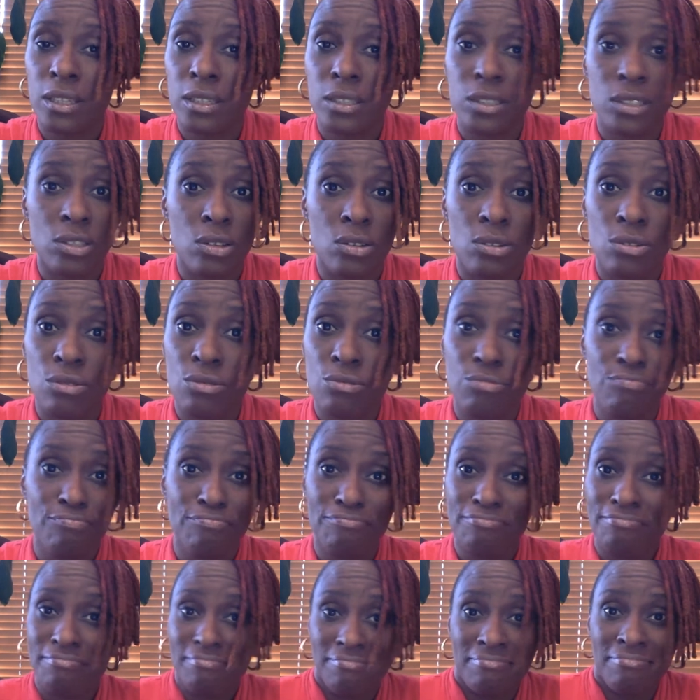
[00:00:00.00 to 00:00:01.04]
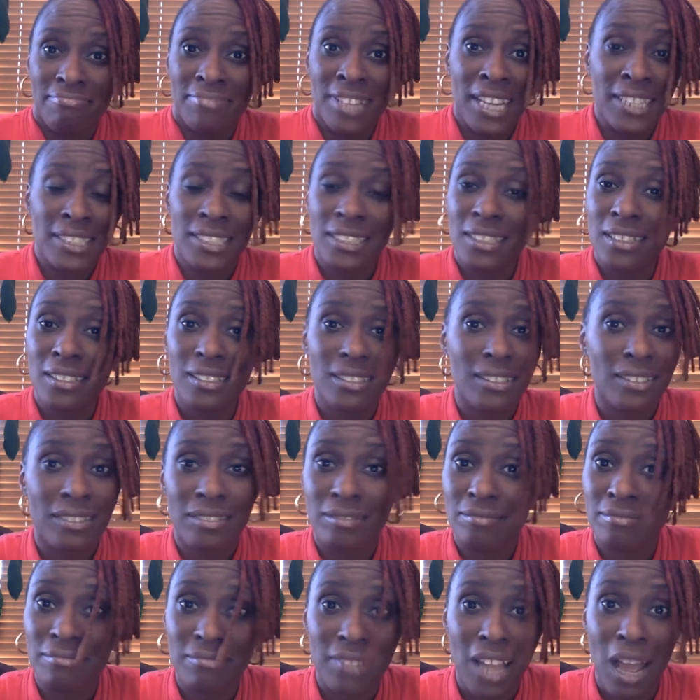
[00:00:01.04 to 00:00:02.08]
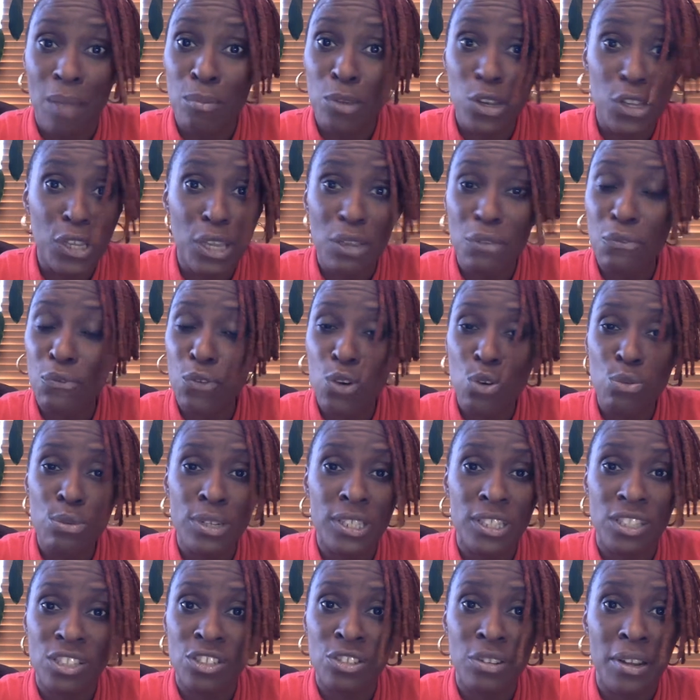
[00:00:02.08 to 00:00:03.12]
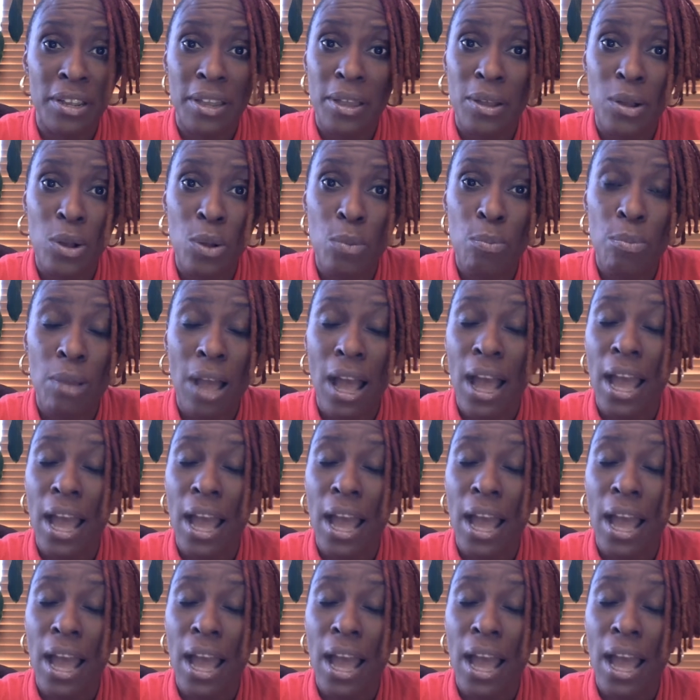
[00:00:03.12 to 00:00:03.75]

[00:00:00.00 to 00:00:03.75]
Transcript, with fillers: So that's it. I'm looking forward to your help.